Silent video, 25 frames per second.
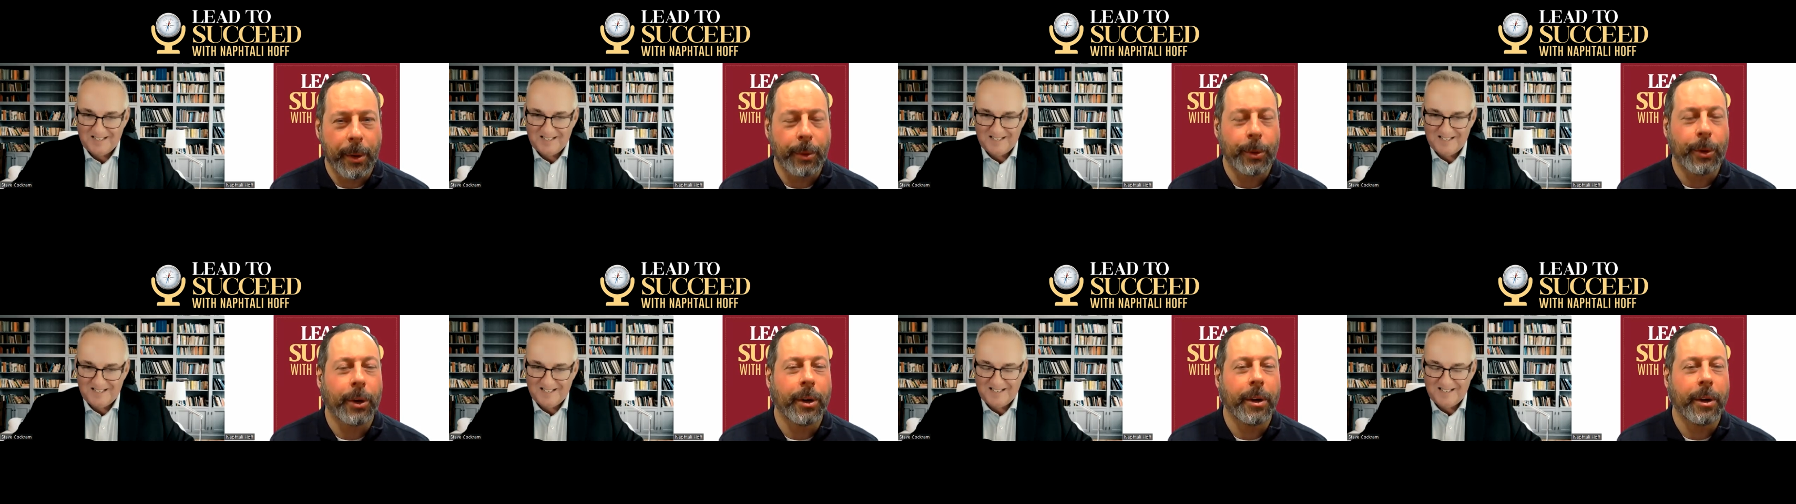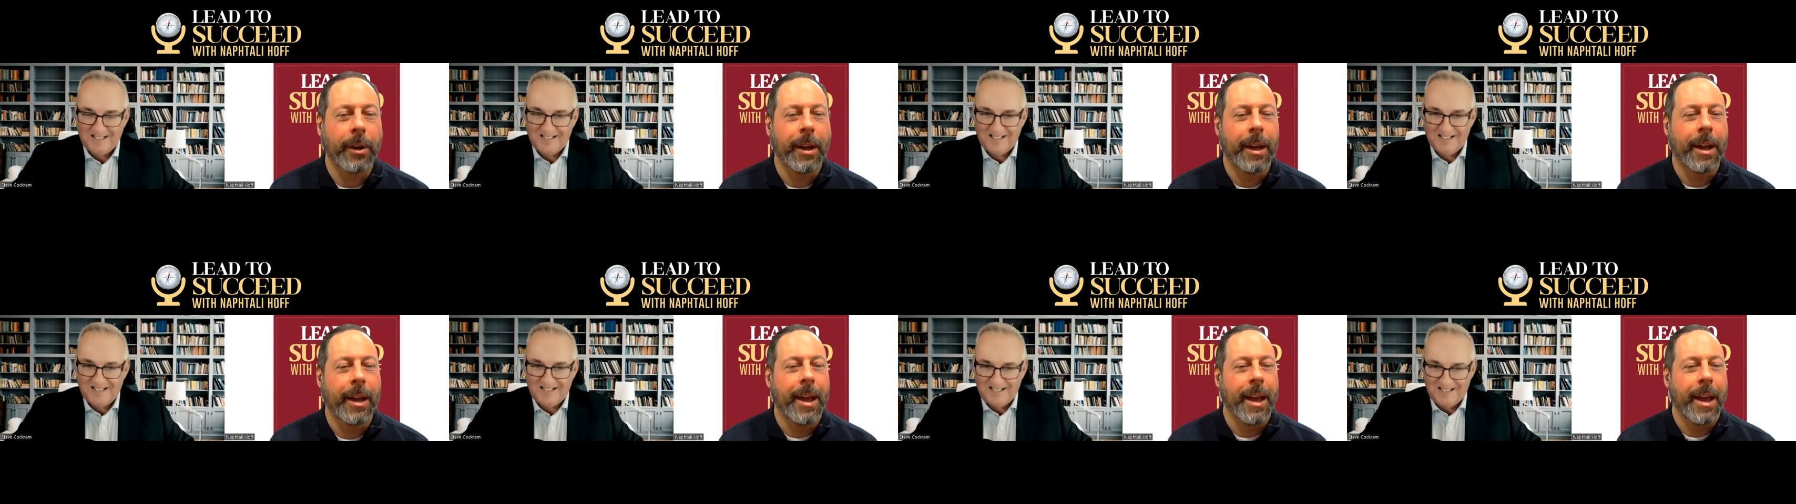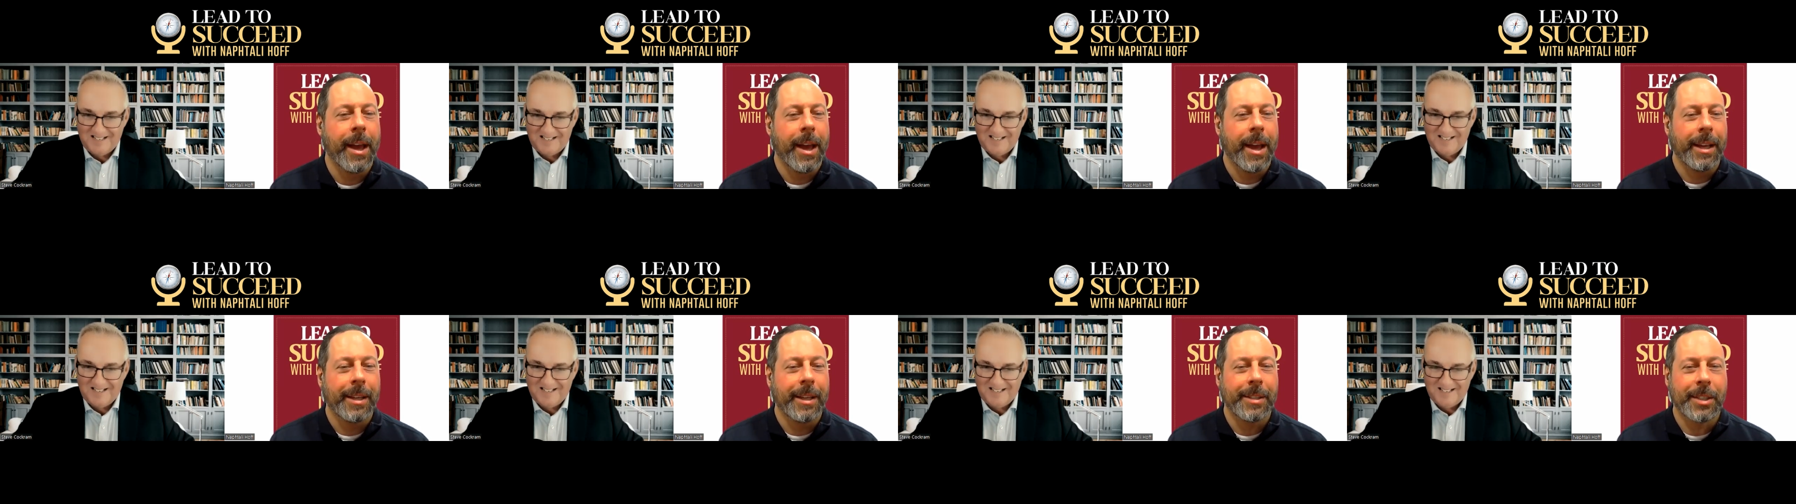Speaker 1: owner.
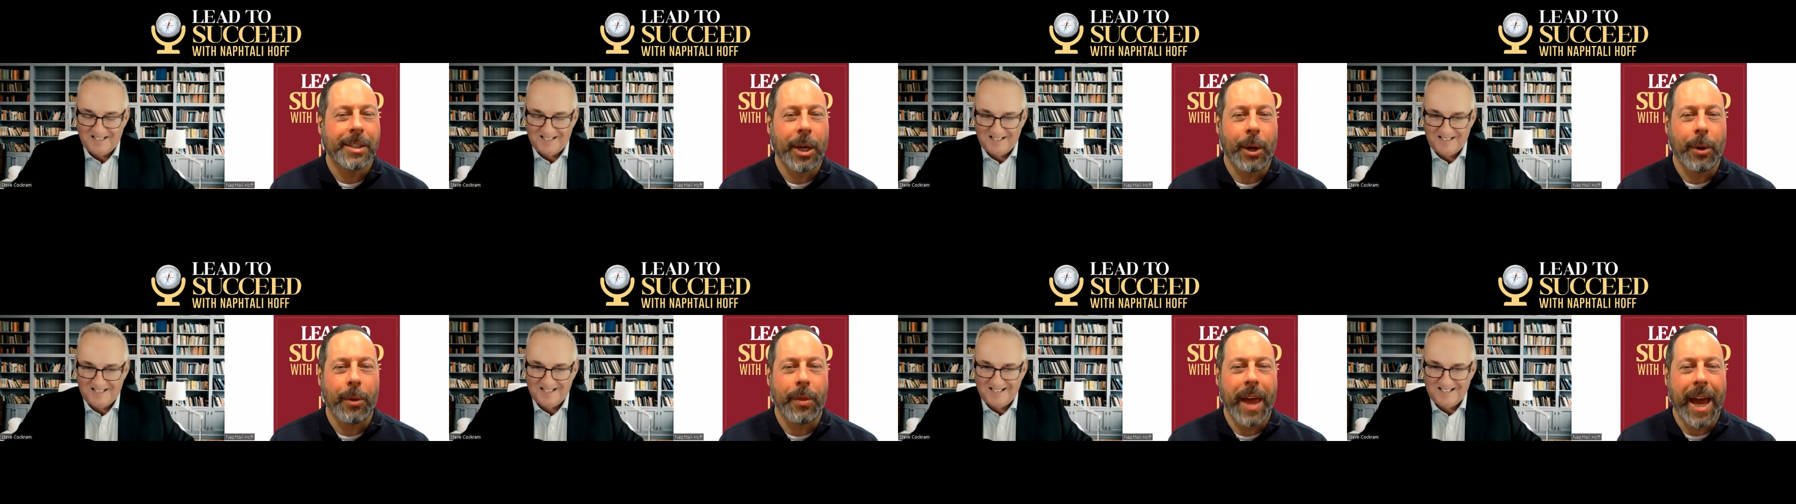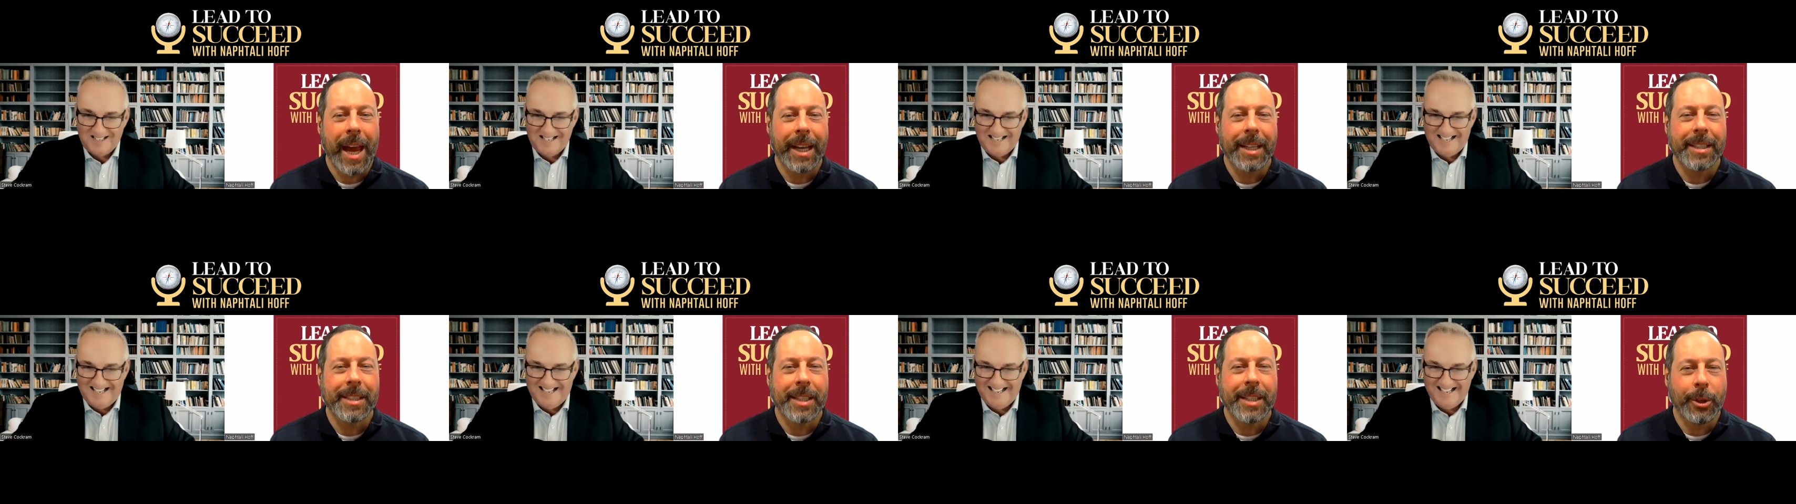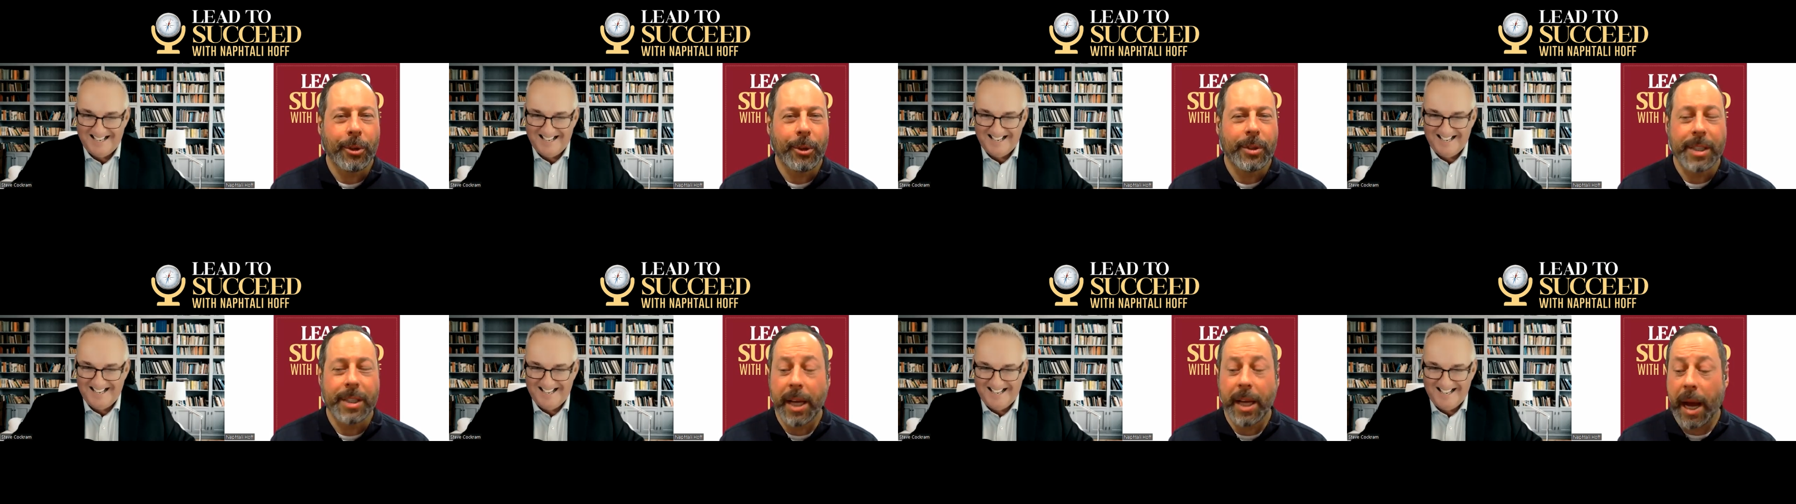So that is
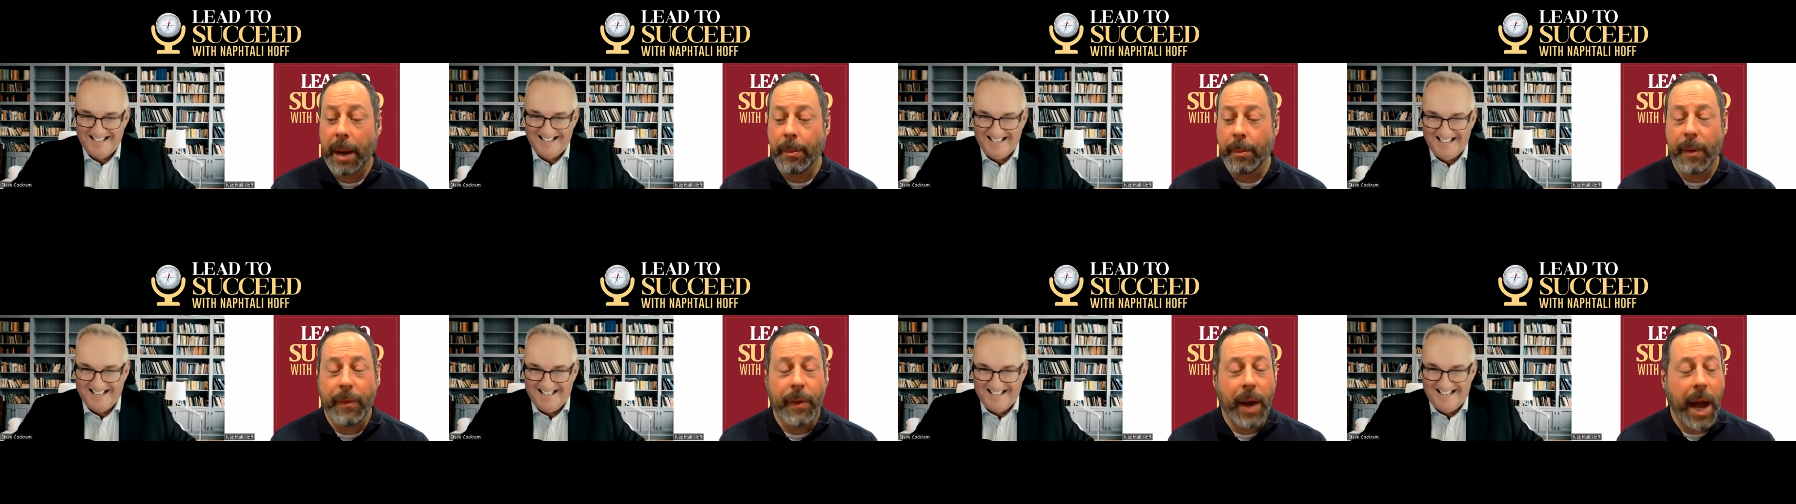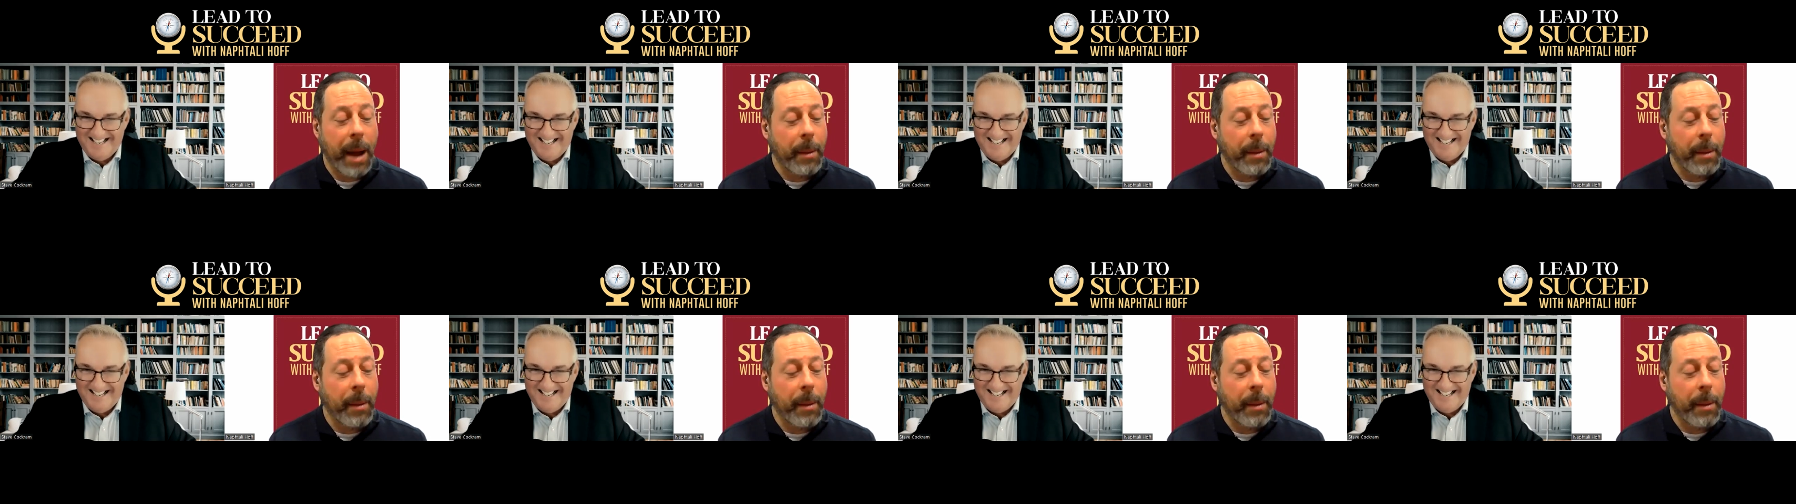interesting. I'm a